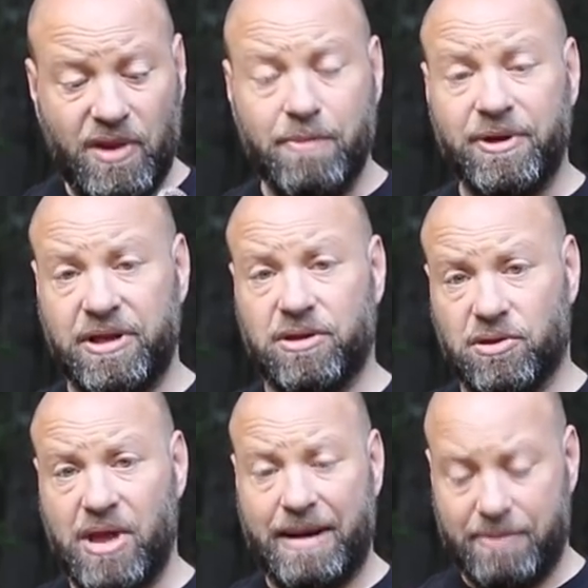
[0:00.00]
but this
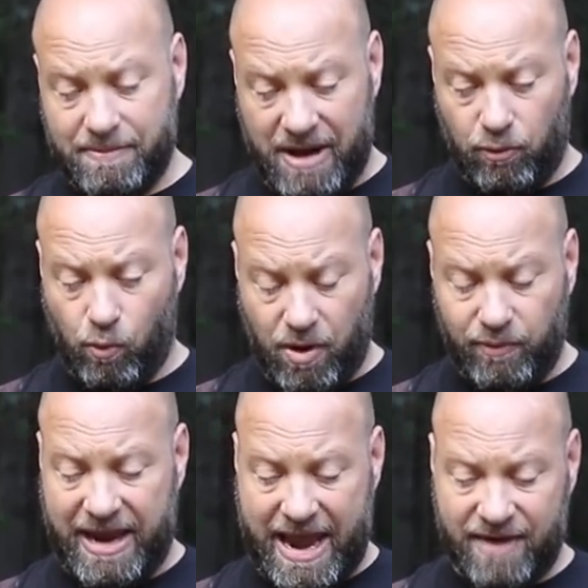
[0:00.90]
lineman belt, what
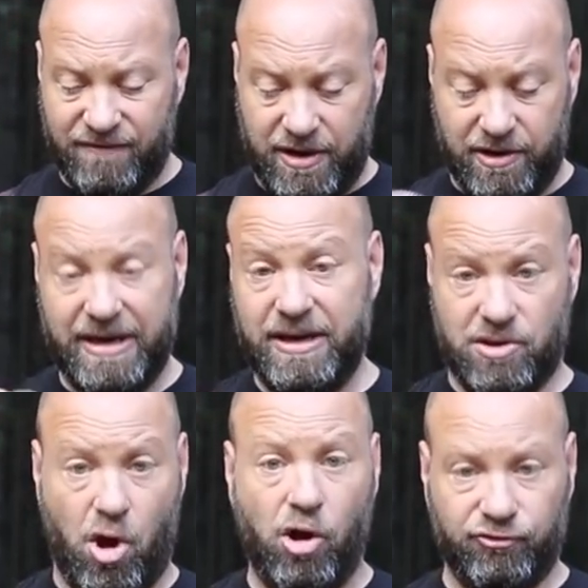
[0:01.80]
we have here, it
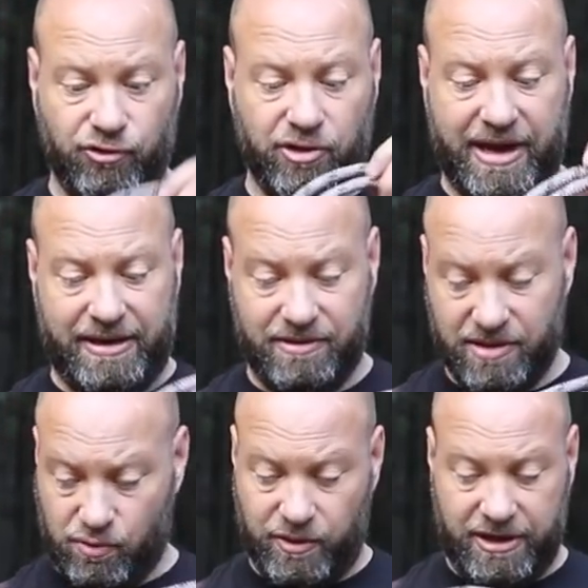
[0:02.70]
is ultra light.
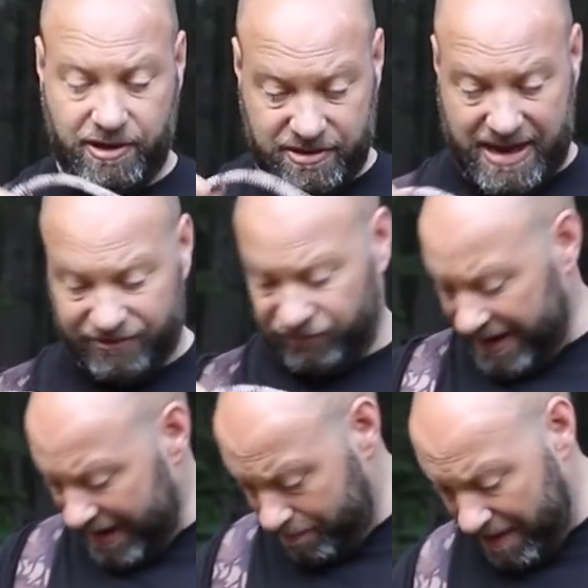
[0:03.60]
This one here is actually,
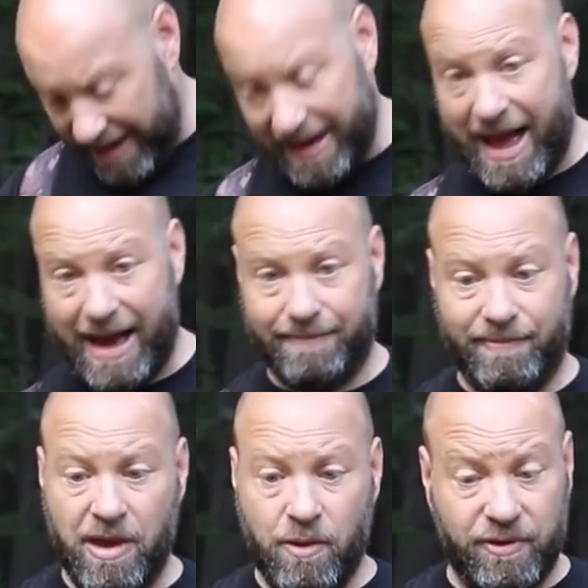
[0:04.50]
I got mine on,
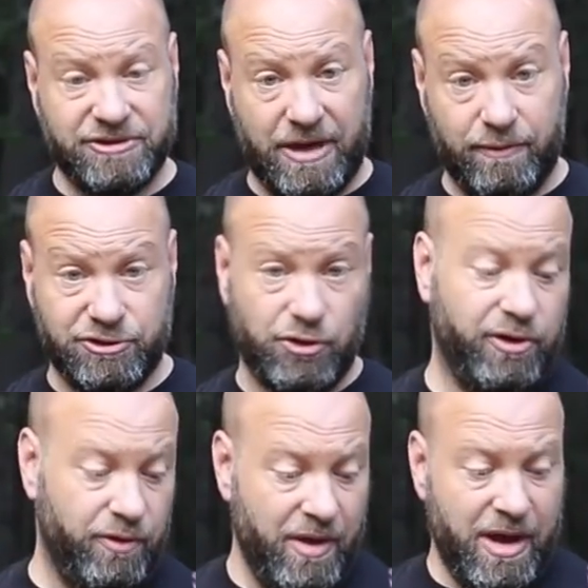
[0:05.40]
which I will show
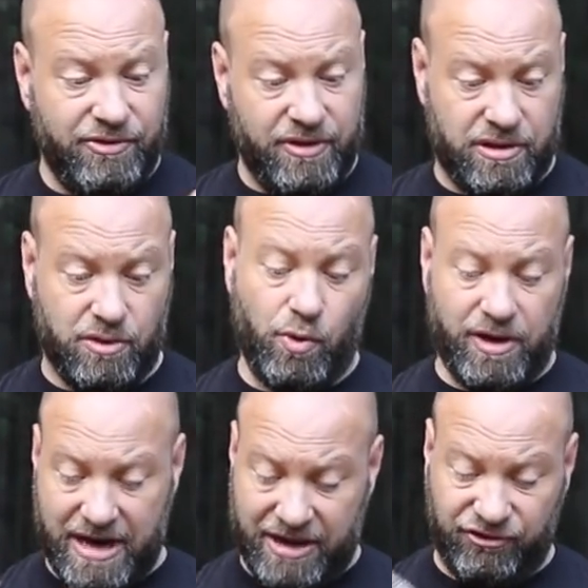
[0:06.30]
you. This is one
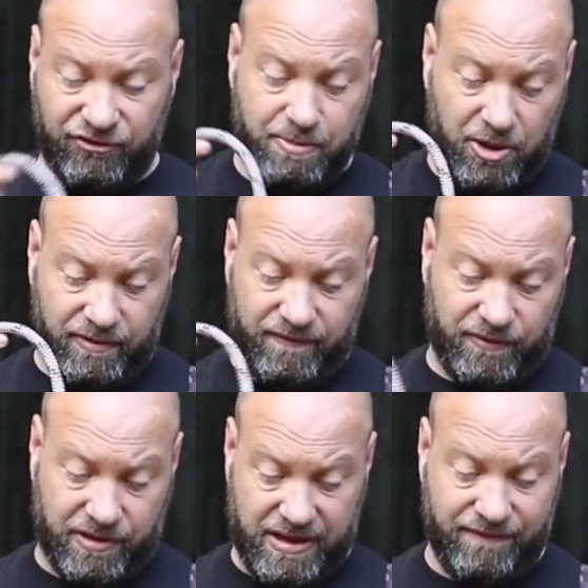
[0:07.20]
that I just built
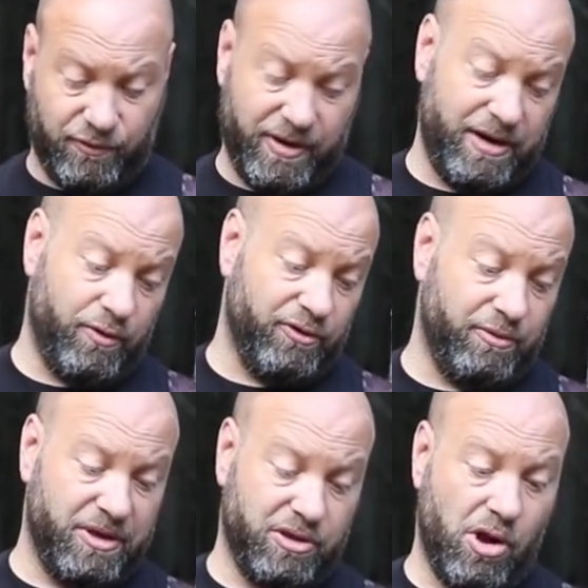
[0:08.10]
for Steve Trey and
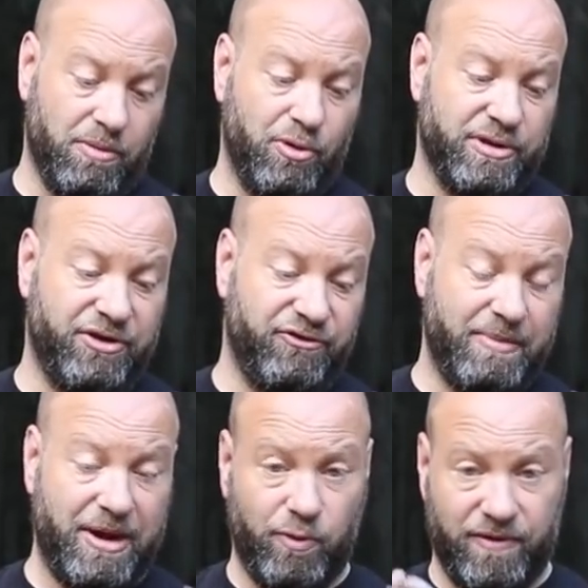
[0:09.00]
Northern Miss Longbows. I just
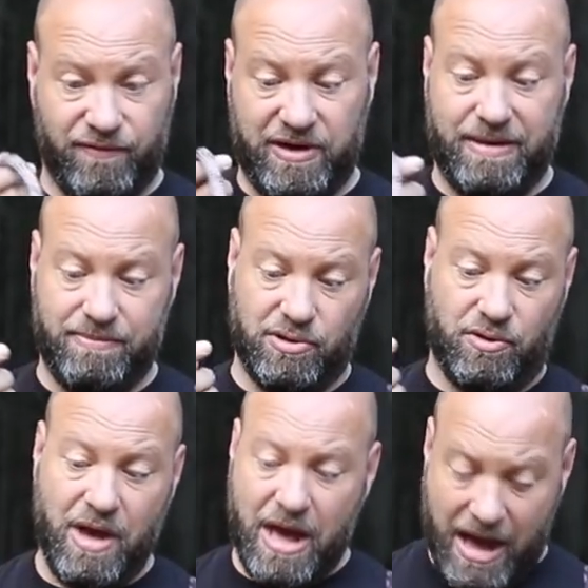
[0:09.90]
made one for him,
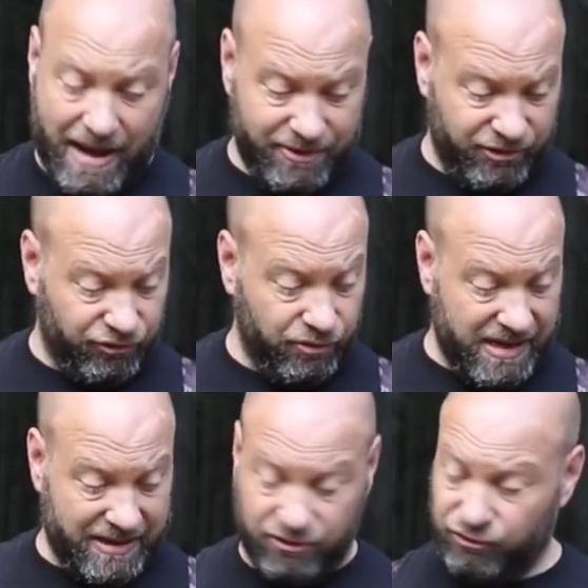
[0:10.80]
so I'm going to use
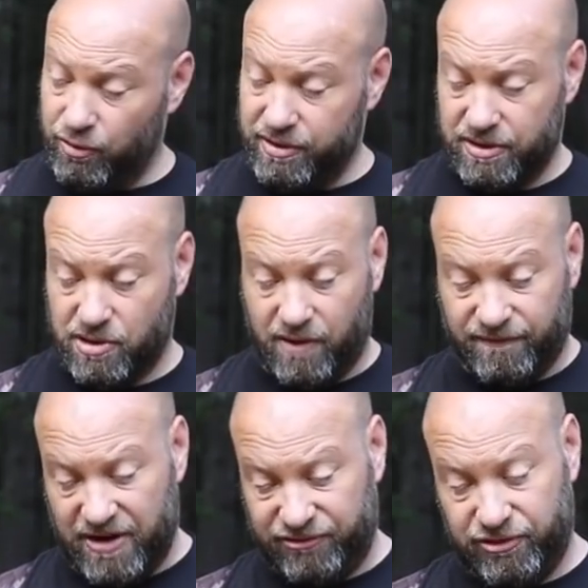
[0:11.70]
that to show because it's all
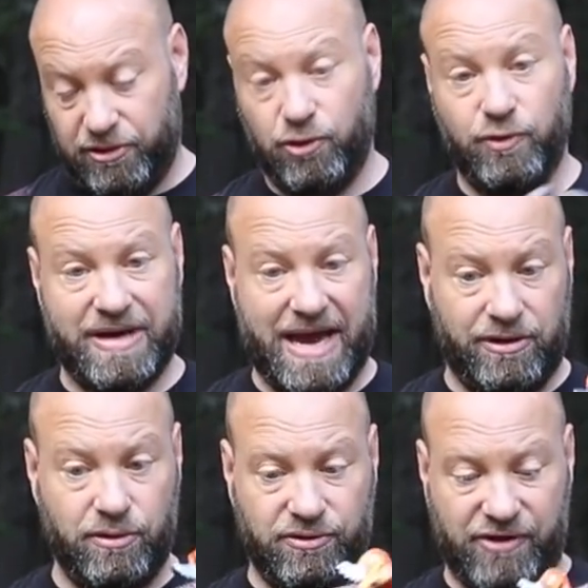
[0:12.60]
fresh and new and not
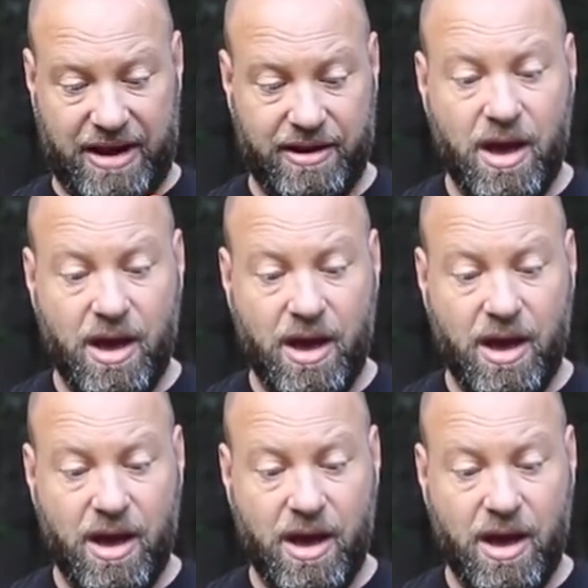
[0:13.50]
used yet.